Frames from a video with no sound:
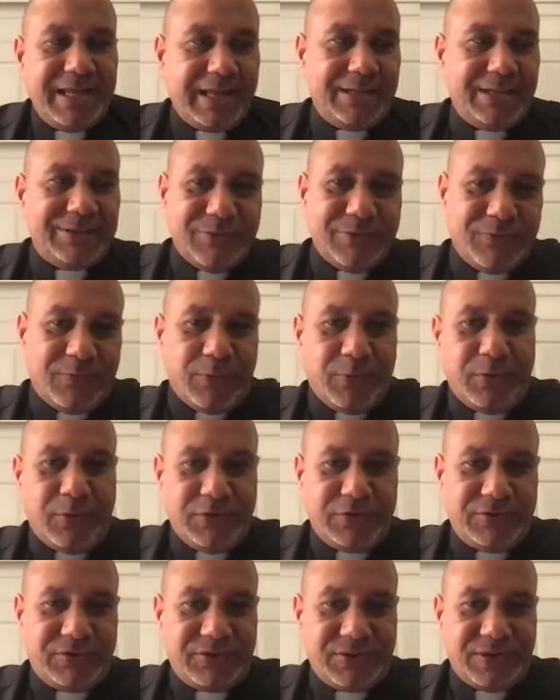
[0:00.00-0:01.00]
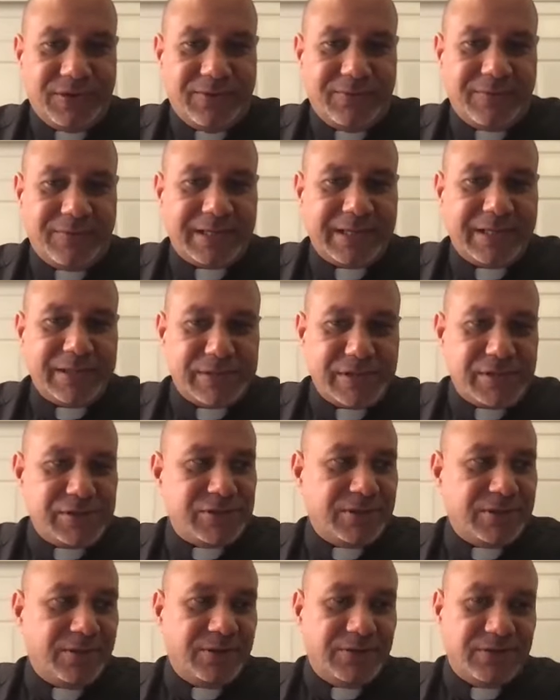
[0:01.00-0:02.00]
In the voice of an
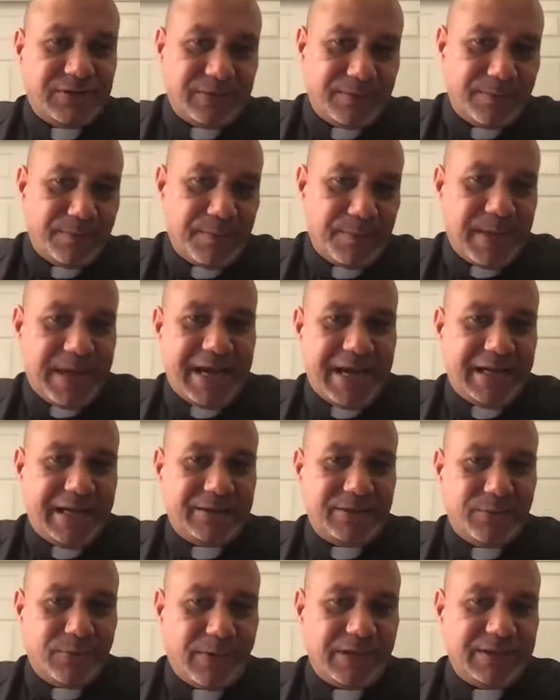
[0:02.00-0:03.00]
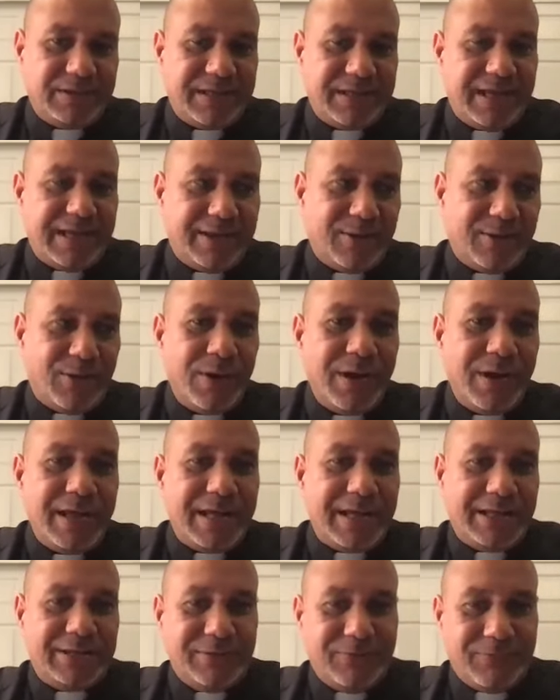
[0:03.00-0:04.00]
indigenous man, Juan Diego,
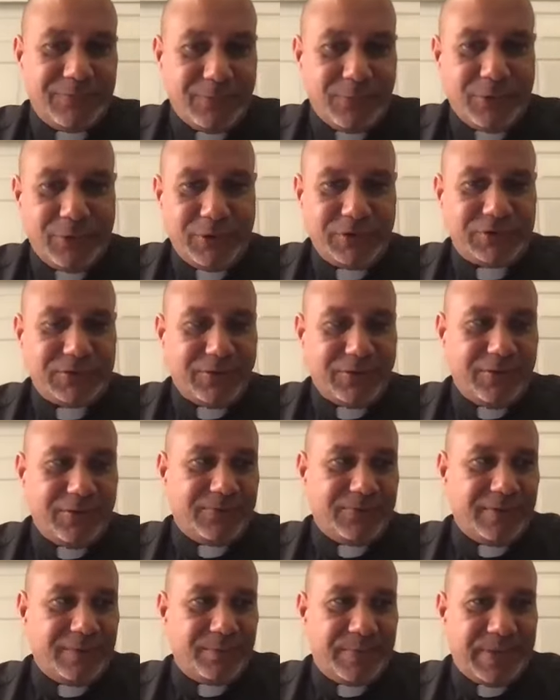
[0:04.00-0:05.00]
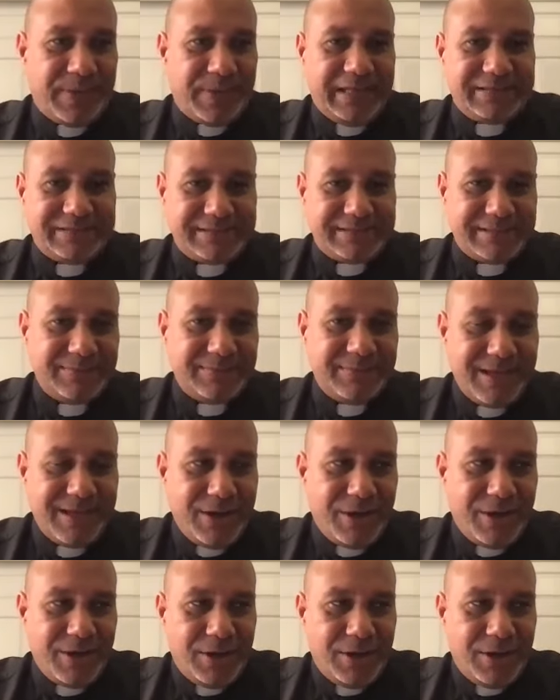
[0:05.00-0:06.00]
in the voice of a peasant
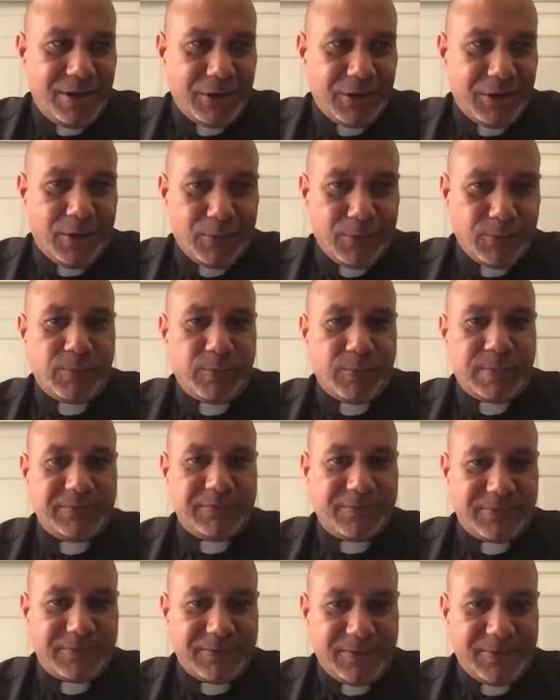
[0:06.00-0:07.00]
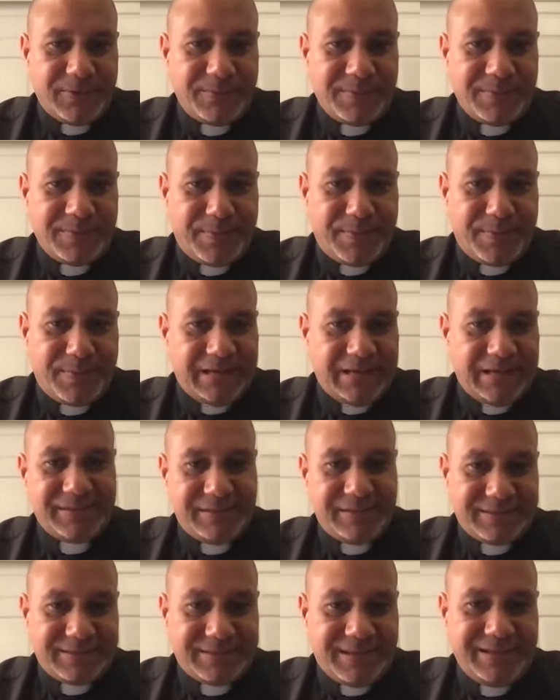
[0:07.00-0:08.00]
young woman from
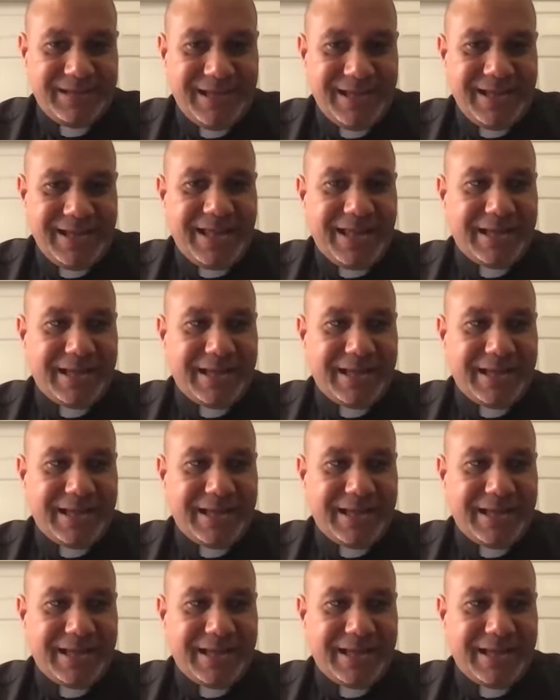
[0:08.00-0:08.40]
Palestine,